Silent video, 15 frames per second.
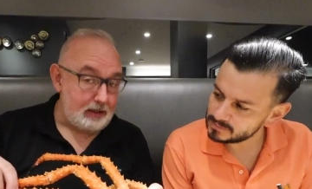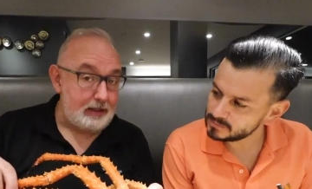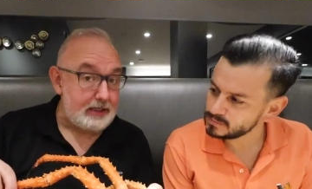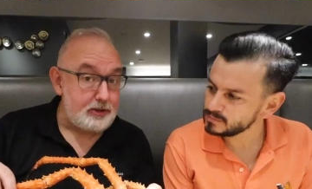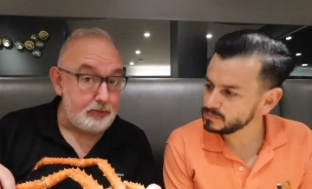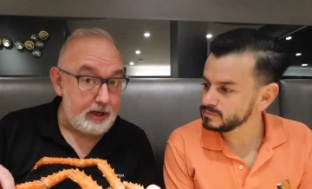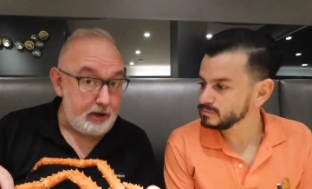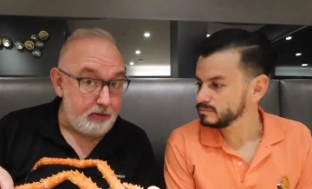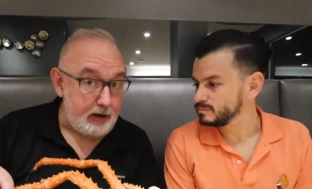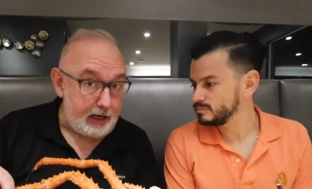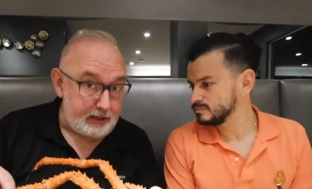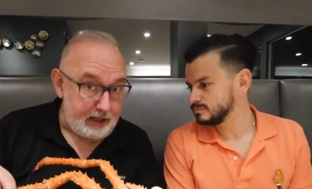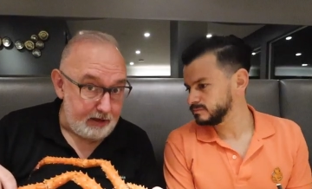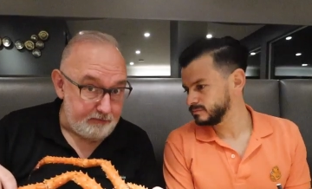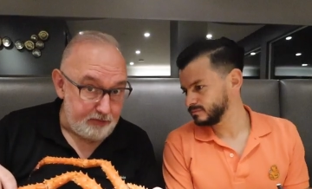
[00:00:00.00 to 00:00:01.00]
Speaker 1: Let's
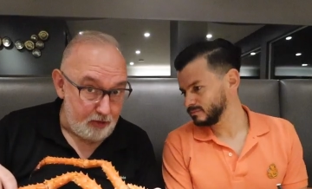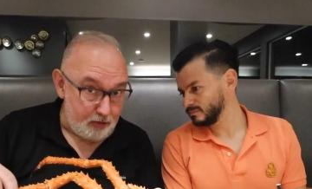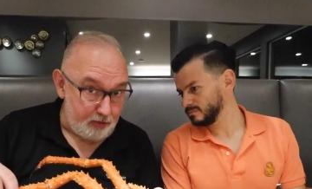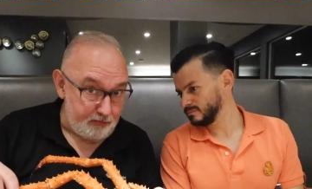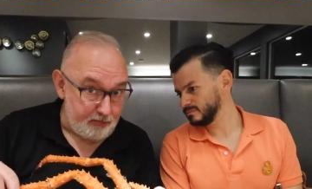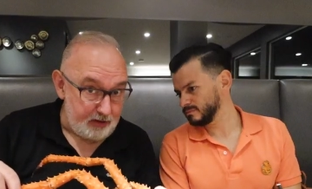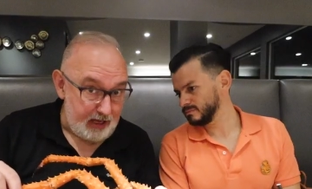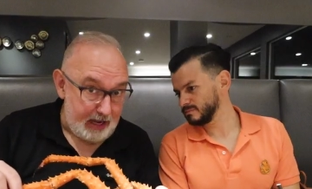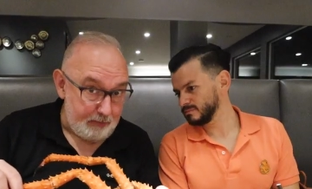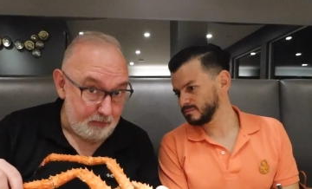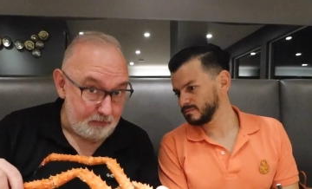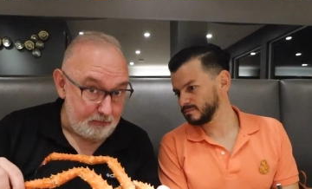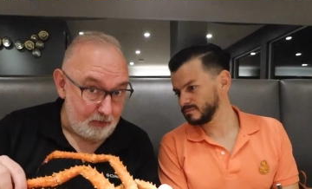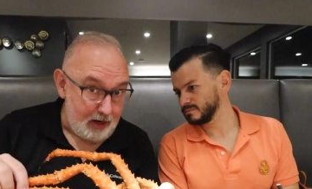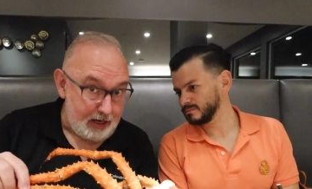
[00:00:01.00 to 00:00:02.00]
recreate that photo for
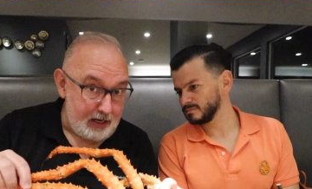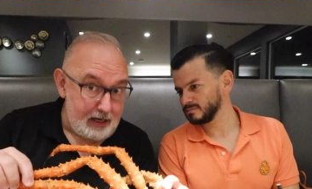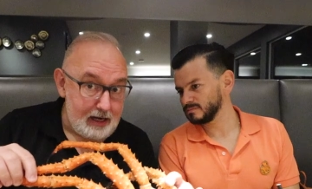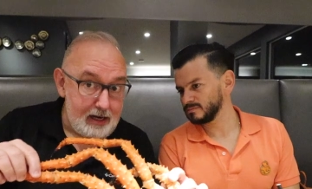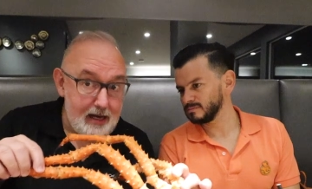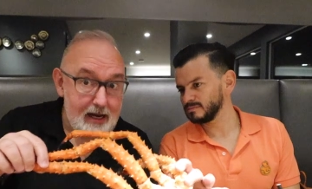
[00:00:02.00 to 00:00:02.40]
them. Ready?